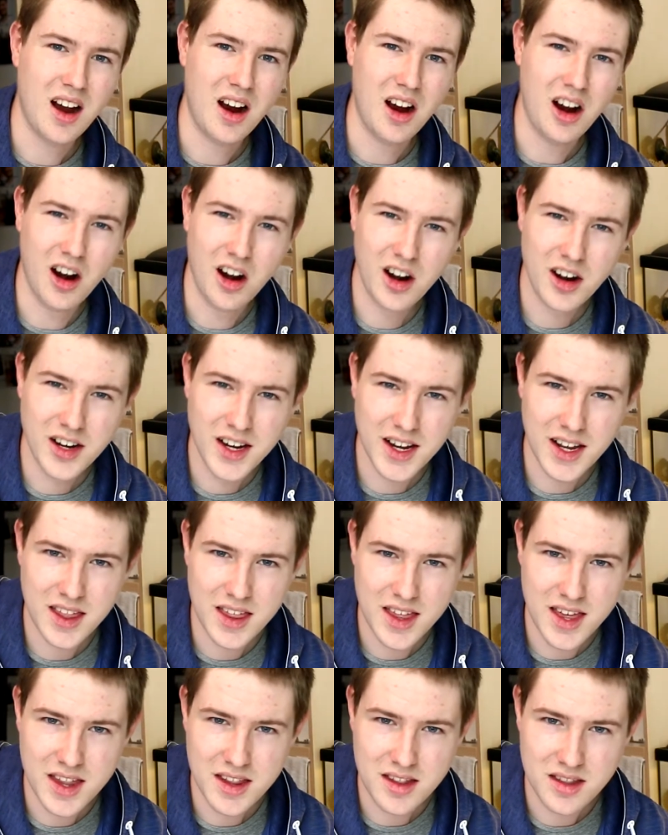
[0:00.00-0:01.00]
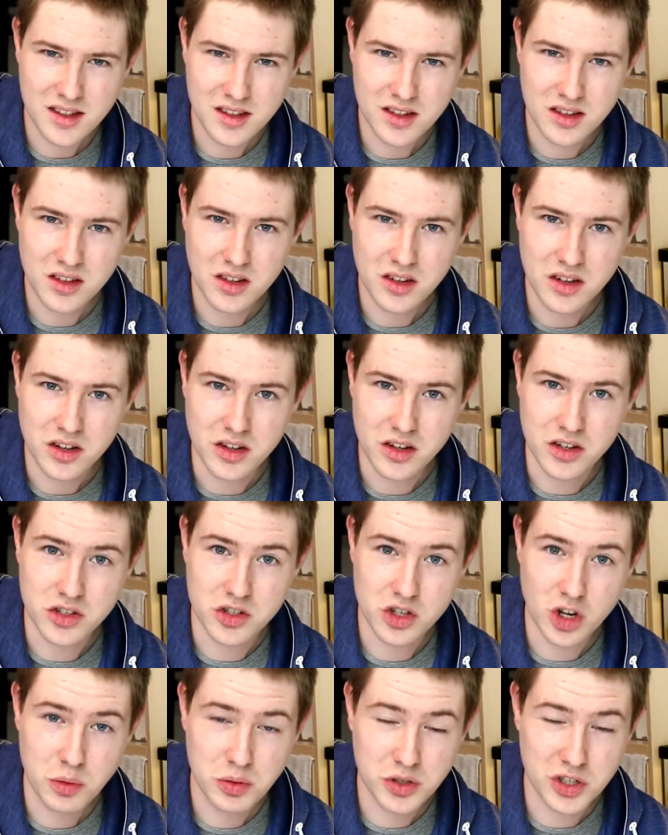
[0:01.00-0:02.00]
Are they then a
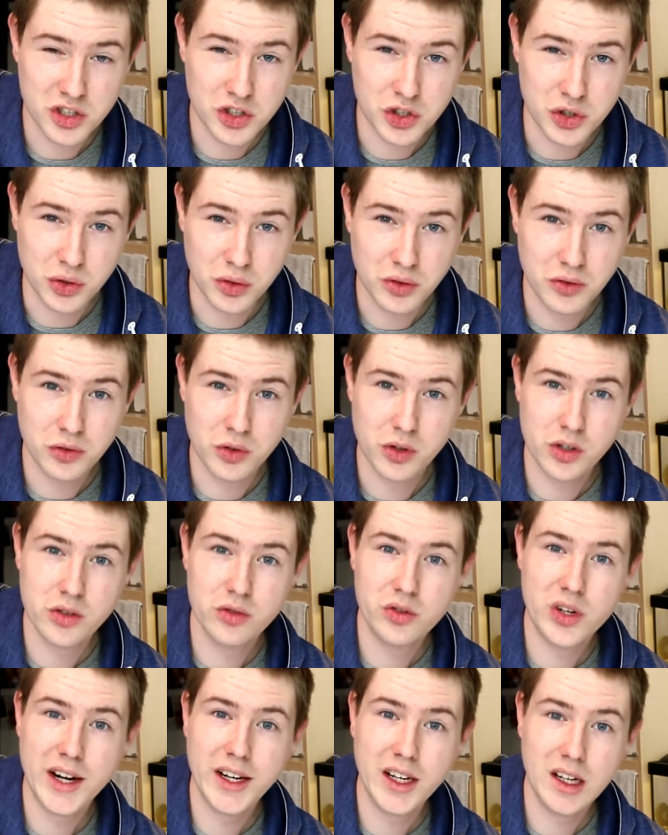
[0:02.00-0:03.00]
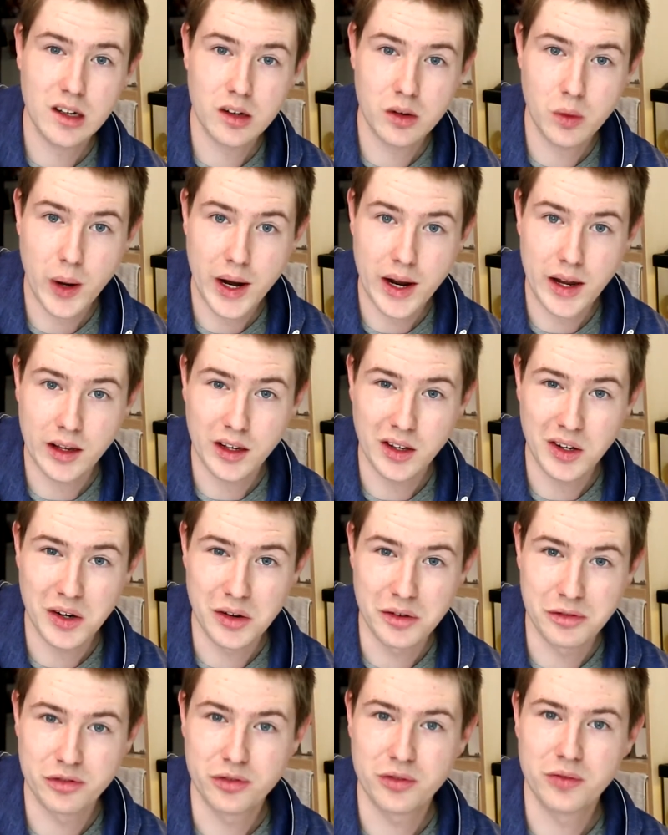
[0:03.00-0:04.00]
substitute for the regular way
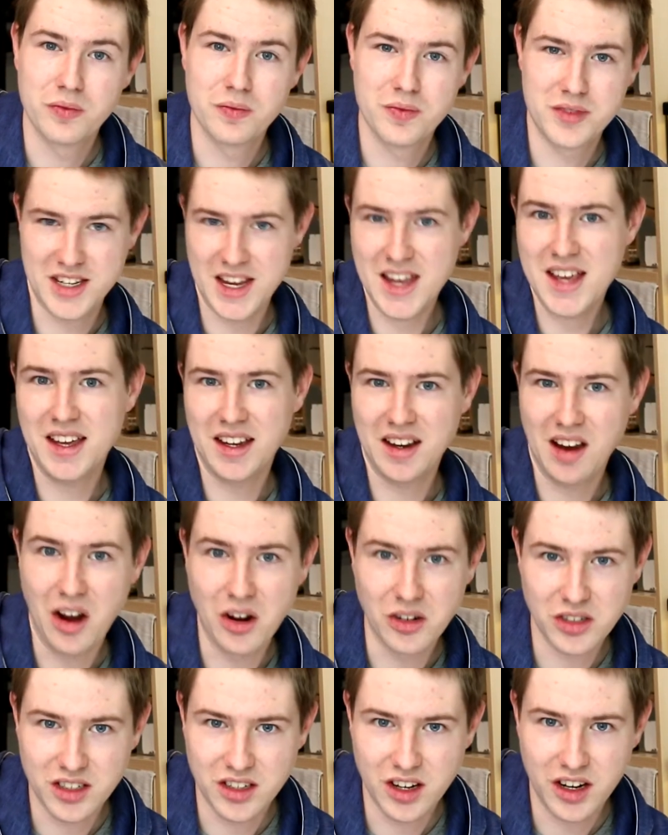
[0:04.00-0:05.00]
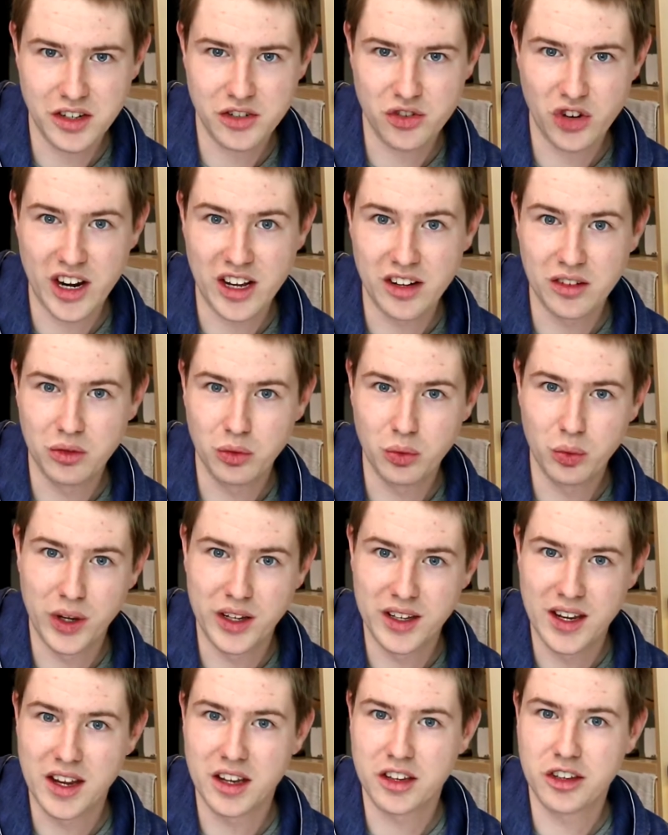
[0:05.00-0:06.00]
of taking out the nitrate when
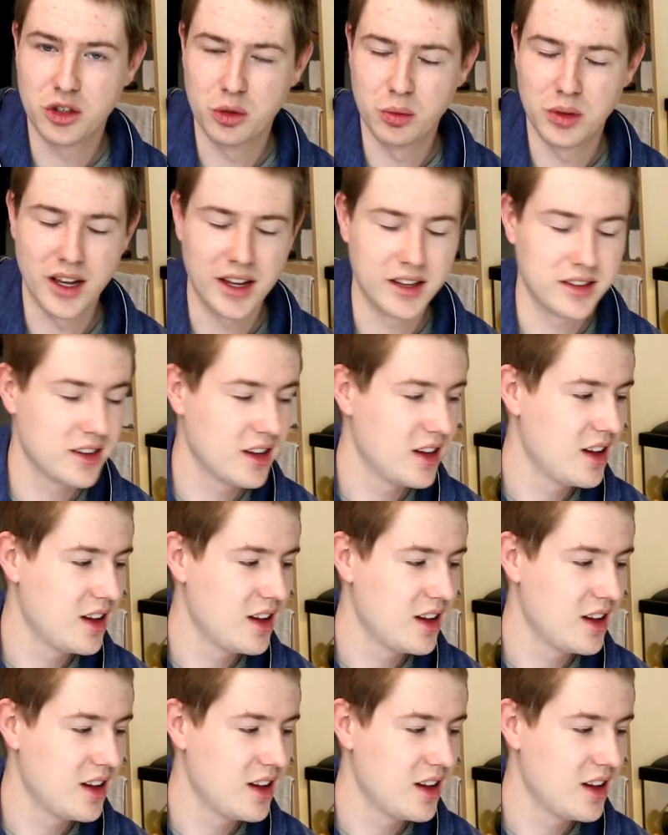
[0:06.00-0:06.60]
they accumulate,